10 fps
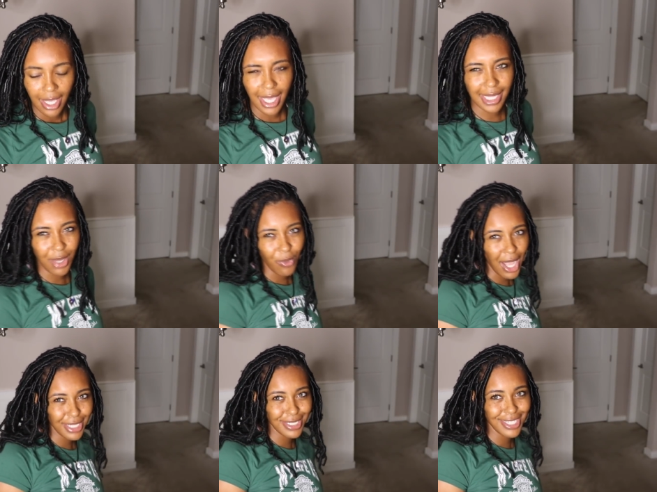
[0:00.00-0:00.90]
and they
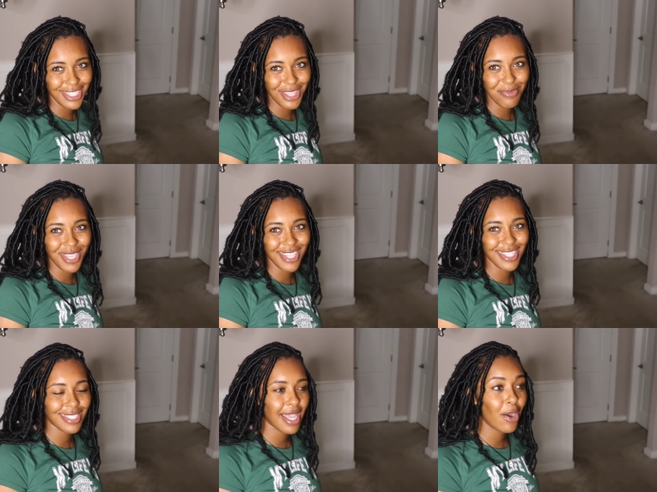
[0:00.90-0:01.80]
watching each other because
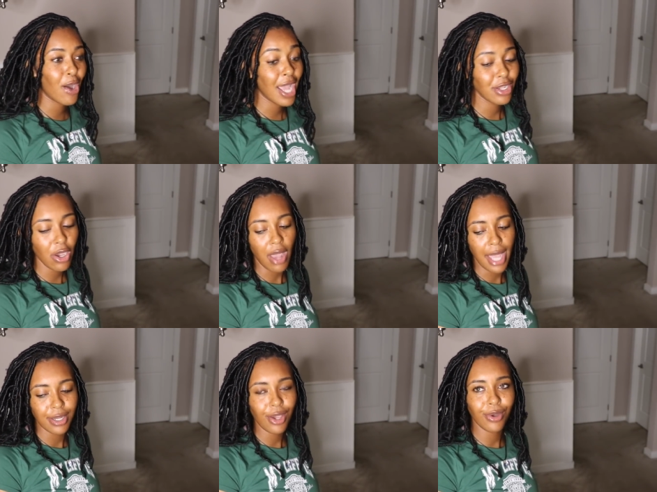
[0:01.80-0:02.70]
it's like, oh,
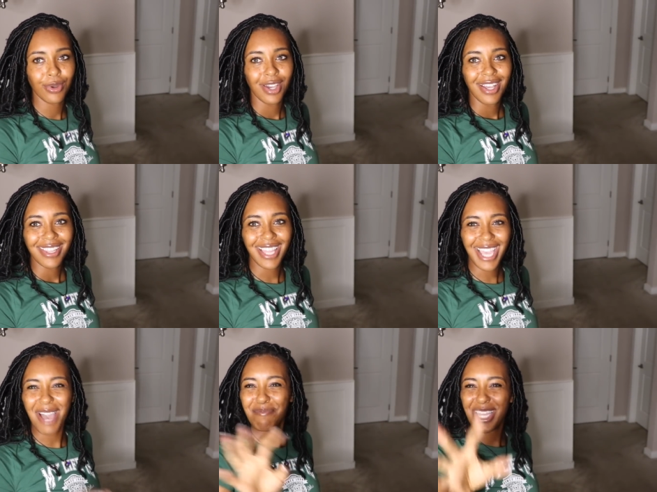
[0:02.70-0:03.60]
I know. Like,
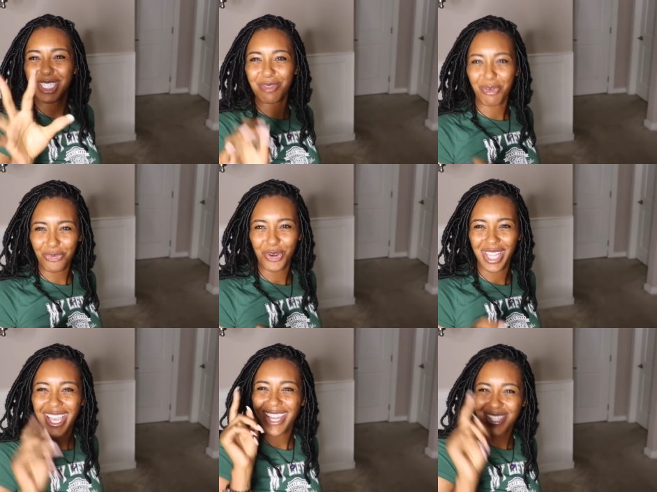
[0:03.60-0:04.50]
I met you before.
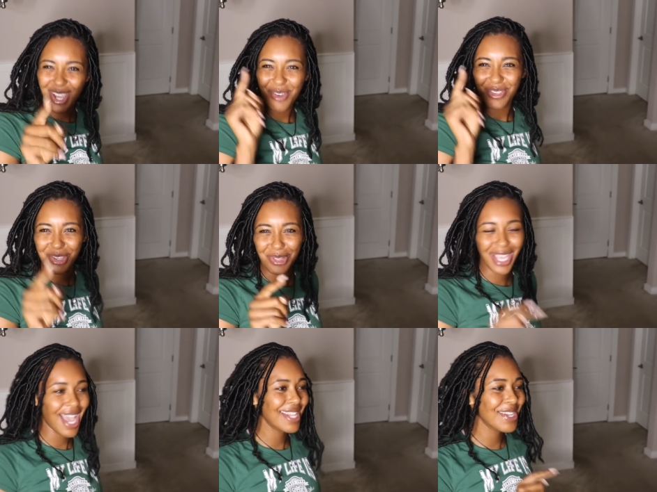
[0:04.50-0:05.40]
Like, I know you.
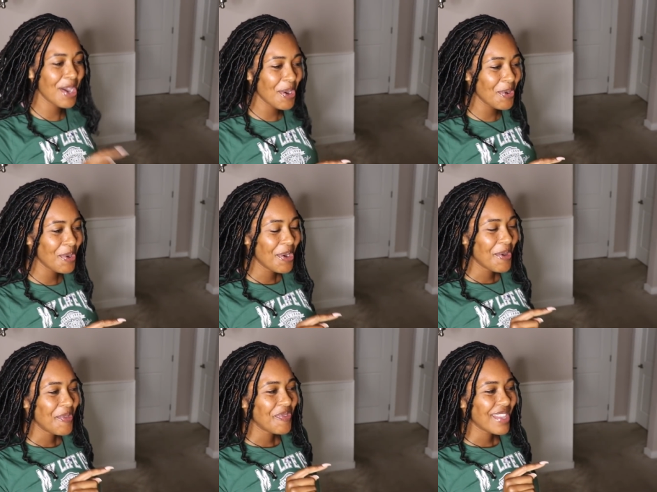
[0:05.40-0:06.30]
Like, I
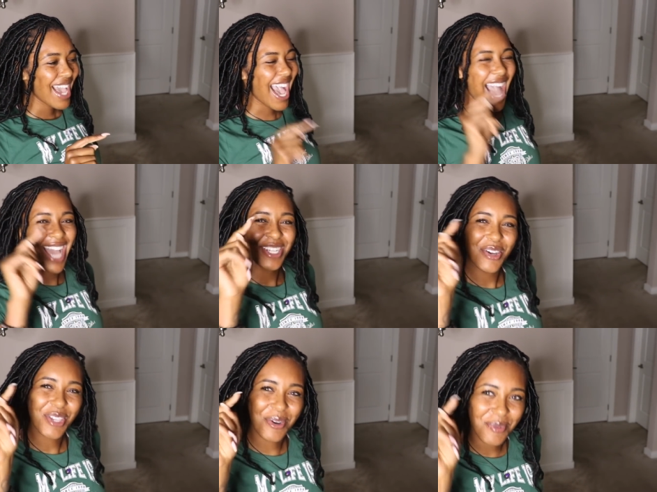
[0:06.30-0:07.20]
know
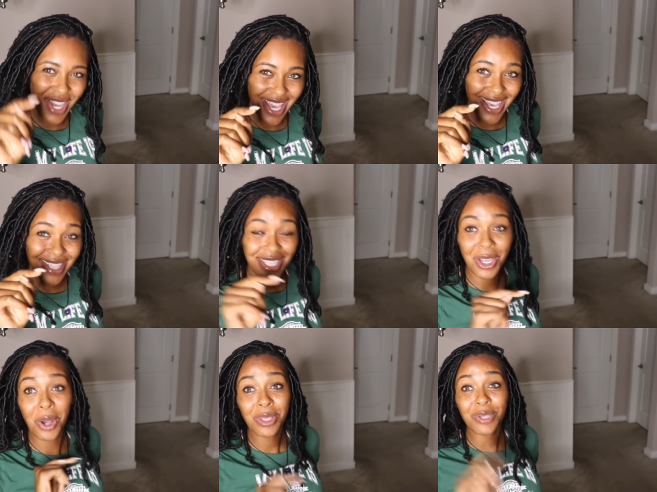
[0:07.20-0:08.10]
your ways. And
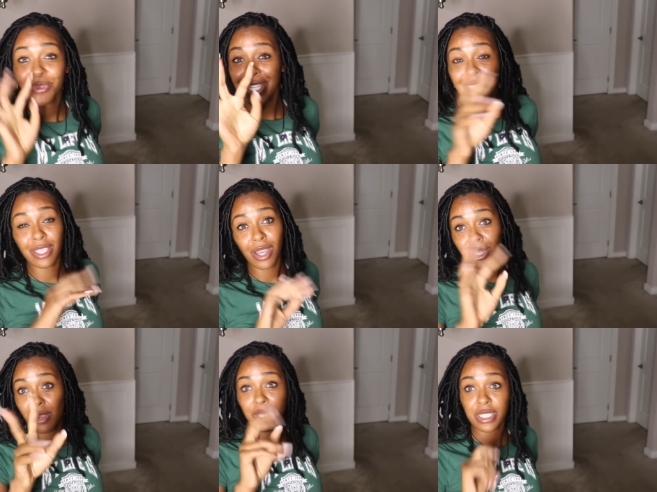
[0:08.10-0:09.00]
the only reason y'all
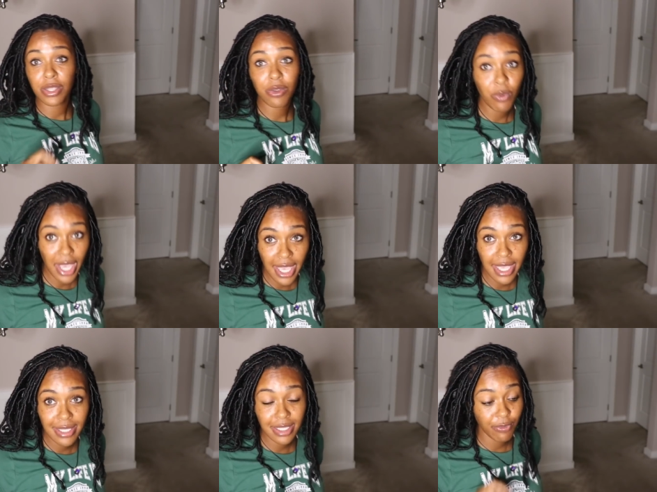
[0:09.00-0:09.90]
know each other's
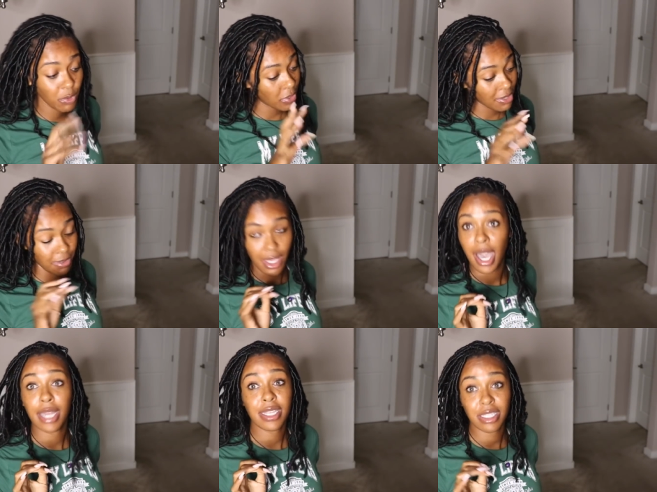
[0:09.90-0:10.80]
ways, if we want to be
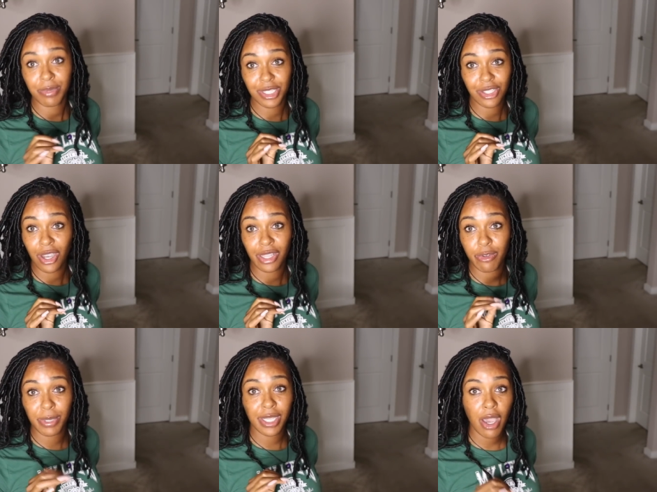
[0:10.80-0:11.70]
honest, I'm going to just call
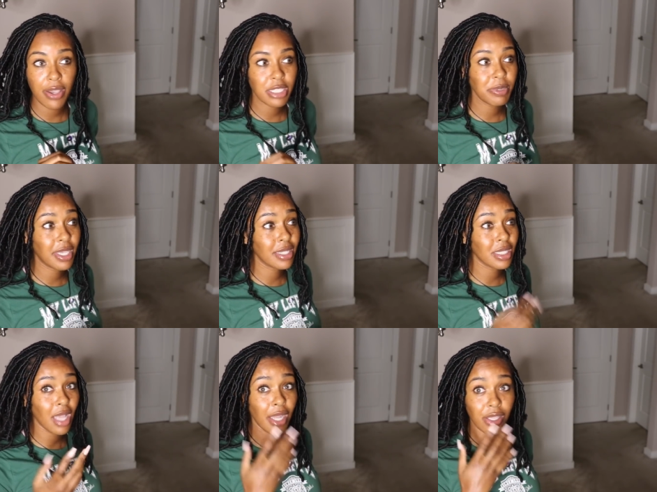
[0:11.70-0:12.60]
everybody out, is because a
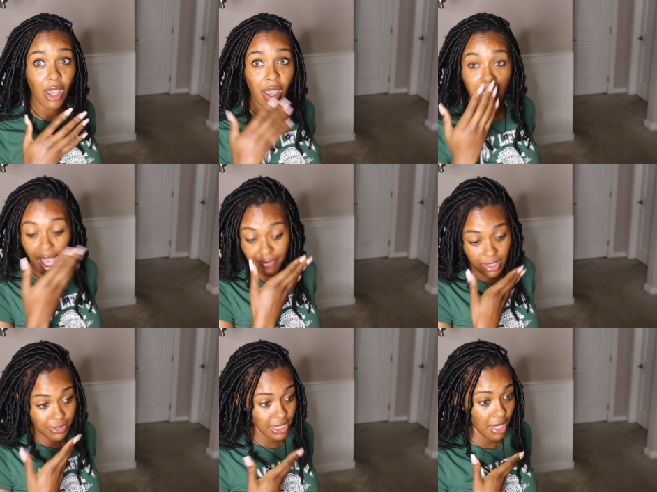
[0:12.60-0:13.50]
lot of y'all have
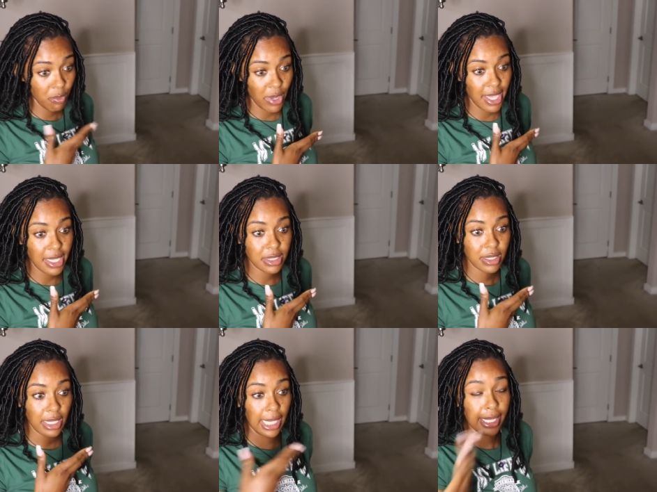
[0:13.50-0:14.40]
them same
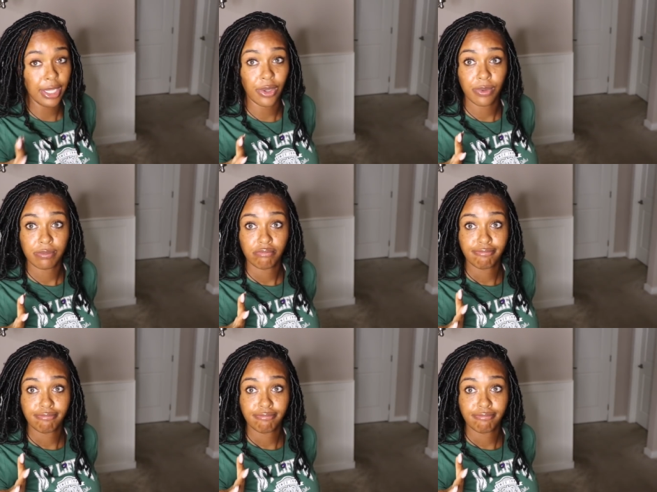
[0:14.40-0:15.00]
ways in you.